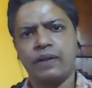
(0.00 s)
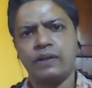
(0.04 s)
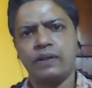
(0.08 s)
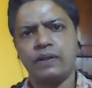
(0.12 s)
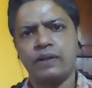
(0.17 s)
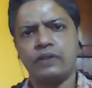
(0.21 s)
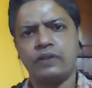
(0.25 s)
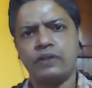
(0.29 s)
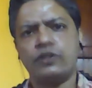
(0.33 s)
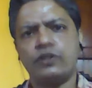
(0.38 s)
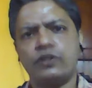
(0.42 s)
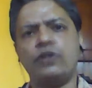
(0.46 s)

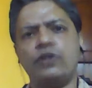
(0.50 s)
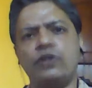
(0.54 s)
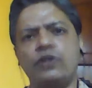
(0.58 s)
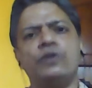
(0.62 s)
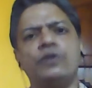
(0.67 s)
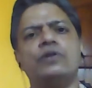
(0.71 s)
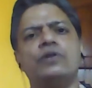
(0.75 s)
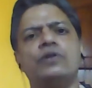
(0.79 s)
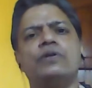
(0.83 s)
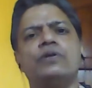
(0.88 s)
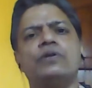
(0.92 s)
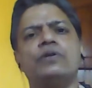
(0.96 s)
So
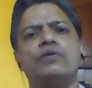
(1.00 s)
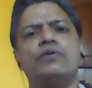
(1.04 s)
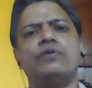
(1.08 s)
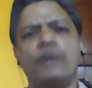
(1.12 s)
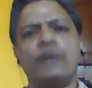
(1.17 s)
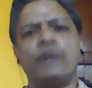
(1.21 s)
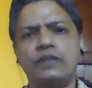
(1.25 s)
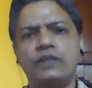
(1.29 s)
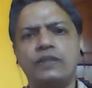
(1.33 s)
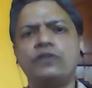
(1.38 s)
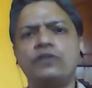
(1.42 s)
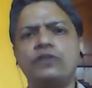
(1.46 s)

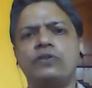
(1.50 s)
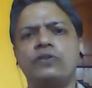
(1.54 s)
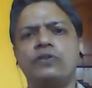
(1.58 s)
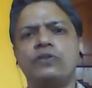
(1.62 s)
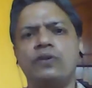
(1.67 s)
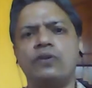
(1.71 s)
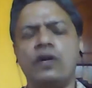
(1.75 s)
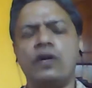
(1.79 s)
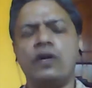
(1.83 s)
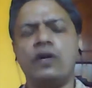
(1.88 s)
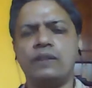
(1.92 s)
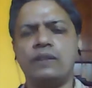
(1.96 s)
Vastu
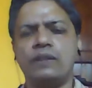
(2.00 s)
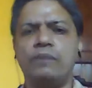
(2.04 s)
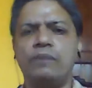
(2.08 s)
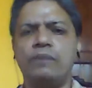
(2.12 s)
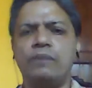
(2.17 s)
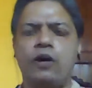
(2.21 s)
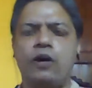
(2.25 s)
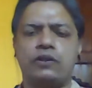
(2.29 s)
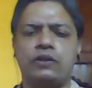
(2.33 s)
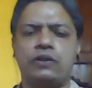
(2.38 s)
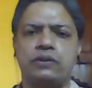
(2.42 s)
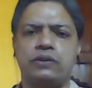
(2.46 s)
or the
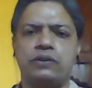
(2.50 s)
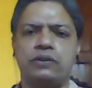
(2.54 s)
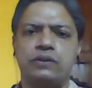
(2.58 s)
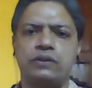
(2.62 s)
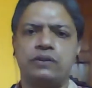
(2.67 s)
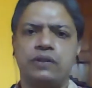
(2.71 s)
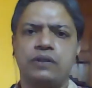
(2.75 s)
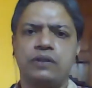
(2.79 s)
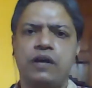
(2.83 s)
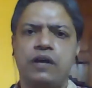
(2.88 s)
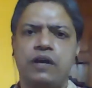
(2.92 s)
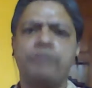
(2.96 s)
plot
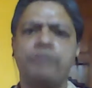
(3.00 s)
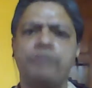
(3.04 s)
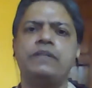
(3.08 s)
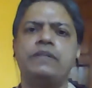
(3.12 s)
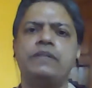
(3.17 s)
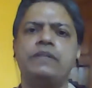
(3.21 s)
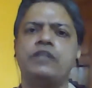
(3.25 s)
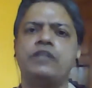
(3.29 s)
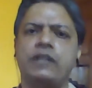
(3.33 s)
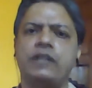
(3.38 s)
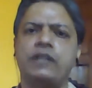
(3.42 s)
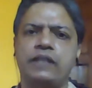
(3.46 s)
of
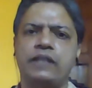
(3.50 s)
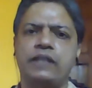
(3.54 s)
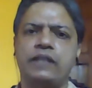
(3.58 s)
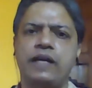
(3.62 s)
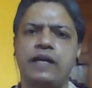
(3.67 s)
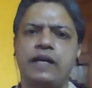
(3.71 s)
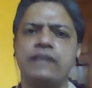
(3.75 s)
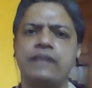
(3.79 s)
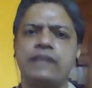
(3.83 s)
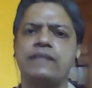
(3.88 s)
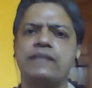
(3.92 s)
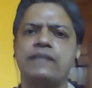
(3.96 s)
Mrichchhakatika
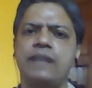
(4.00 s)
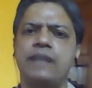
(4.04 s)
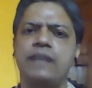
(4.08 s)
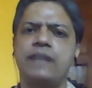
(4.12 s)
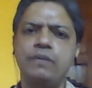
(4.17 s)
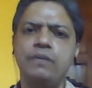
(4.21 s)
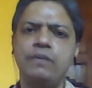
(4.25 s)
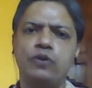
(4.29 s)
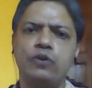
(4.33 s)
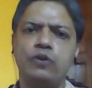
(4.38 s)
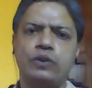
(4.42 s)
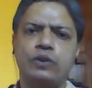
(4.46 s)
is a sum
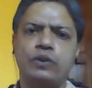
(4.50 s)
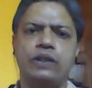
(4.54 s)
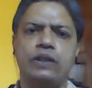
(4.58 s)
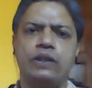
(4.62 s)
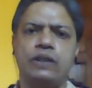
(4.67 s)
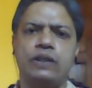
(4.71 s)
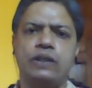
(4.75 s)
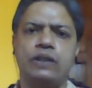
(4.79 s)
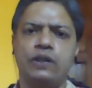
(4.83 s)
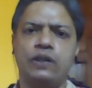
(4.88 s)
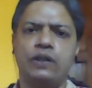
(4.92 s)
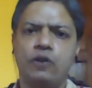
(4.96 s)
total
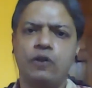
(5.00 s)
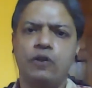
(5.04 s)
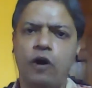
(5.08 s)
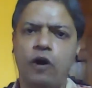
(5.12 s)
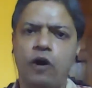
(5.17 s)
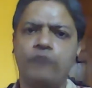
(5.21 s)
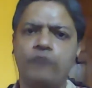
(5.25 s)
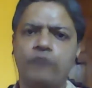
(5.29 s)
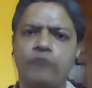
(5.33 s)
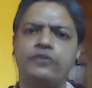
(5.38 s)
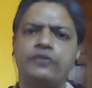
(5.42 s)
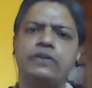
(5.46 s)

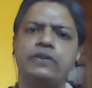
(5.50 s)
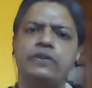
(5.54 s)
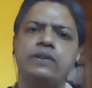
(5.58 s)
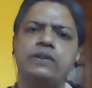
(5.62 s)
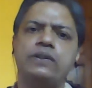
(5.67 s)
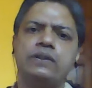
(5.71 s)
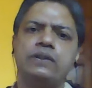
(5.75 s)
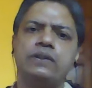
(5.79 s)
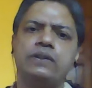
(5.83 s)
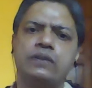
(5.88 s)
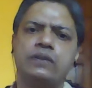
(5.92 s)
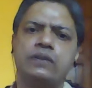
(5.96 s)
of
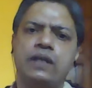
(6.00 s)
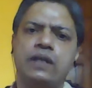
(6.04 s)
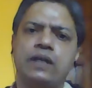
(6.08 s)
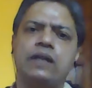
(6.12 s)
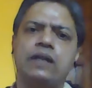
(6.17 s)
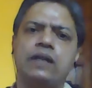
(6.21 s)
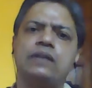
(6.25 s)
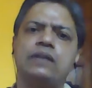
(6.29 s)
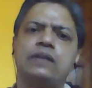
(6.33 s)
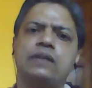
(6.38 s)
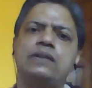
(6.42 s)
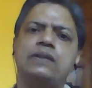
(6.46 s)
the
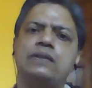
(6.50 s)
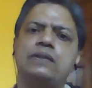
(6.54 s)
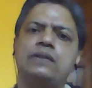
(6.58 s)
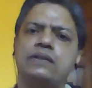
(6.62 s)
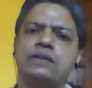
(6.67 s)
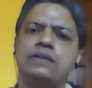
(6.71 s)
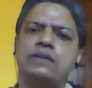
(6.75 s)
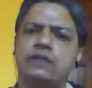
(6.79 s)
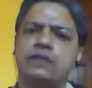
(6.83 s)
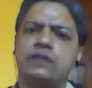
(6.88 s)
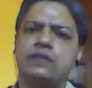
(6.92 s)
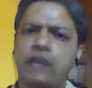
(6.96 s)

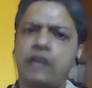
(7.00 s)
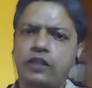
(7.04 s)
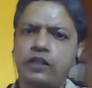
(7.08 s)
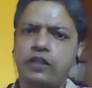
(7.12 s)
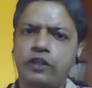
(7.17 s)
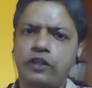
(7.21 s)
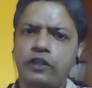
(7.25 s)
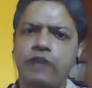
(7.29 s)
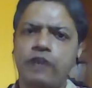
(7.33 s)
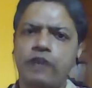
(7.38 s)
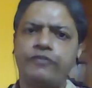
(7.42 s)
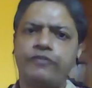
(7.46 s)
structure
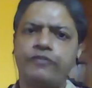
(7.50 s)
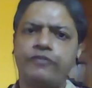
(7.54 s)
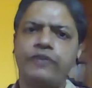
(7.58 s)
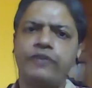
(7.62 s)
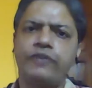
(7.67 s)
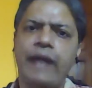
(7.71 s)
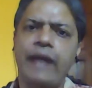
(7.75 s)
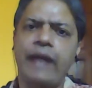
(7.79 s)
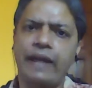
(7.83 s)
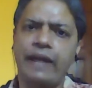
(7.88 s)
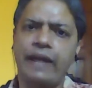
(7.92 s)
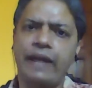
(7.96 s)
of
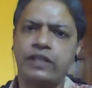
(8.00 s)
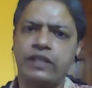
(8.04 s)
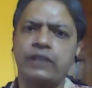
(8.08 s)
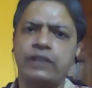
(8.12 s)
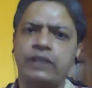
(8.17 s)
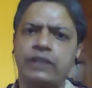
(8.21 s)
action,